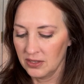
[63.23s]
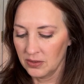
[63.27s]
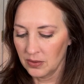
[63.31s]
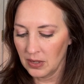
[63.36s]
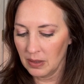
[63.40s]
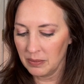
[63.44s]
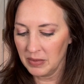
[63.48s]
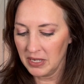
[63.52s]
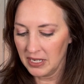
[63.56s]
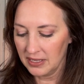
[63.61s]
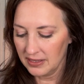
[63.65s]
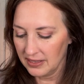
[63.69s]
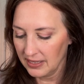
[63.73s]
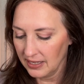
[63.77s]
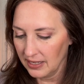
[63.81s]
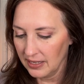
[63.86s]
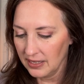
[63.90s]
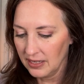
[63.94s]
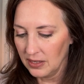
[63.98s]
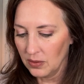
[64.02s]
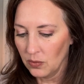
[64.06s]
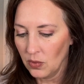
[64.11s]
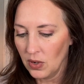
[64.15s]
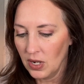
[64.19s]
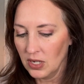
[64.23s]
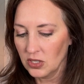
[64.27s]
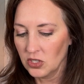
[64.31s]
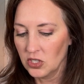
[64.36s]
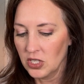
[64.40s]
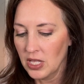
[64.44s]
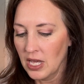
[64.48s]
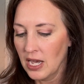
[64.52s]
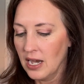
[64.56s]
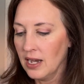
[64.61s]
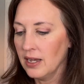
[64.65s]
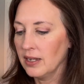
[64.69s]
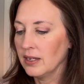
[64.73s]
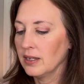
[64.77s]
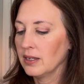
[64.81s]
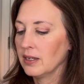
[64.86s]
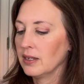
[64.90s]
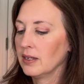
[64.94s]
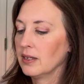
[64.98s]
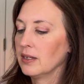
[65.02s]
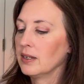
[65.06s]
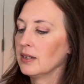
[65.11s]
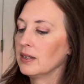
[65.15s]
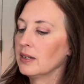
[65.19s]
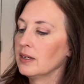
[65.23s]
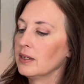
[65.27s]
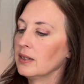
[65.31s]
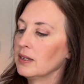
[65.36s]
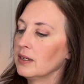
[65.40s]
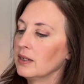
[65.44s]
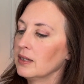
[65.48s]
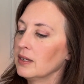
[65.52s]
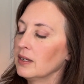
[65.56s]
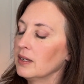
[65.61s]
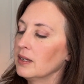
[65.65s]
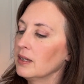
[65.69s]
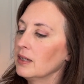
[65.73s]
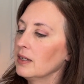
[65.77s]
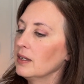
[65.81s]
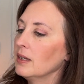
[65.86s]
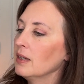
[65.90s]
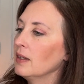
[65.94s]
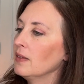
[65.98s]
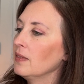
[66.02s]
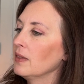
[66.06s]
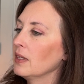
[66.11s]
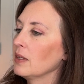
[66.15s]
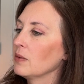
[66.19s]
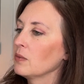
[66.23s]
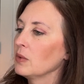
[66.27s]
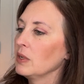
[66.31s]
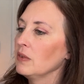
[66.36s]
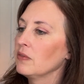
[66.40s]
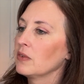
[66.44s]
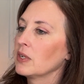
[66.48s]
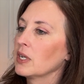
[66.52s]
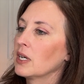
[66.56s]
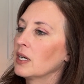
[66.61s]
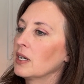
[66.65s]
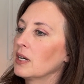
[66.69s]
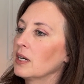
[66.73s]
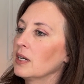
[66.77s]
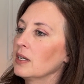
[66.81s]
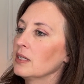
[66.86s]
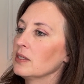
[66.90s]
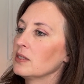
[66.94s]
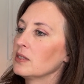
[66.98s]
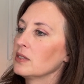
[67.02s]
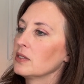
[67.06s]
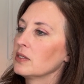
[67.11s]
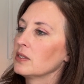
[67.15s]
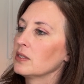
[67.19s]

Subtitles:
So I'm guessing I need to watch that. And then we've got